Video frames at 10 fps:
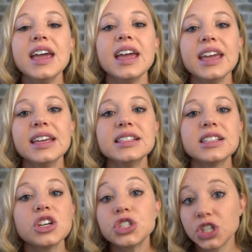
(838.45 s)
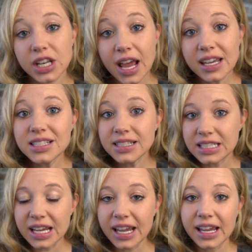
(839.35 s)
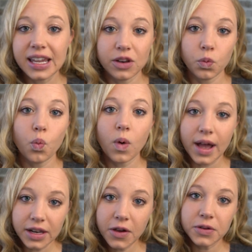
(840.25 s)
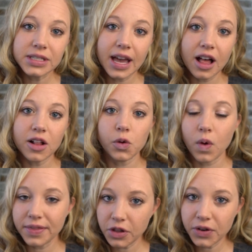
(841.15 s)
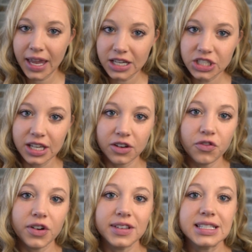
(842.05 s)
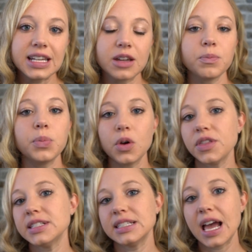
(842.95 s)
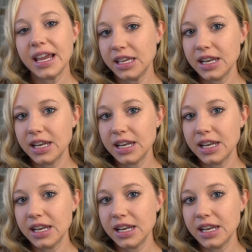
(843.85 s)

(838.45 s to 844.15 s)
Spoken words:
is should I stay in one hotel or one location for visiting both Zion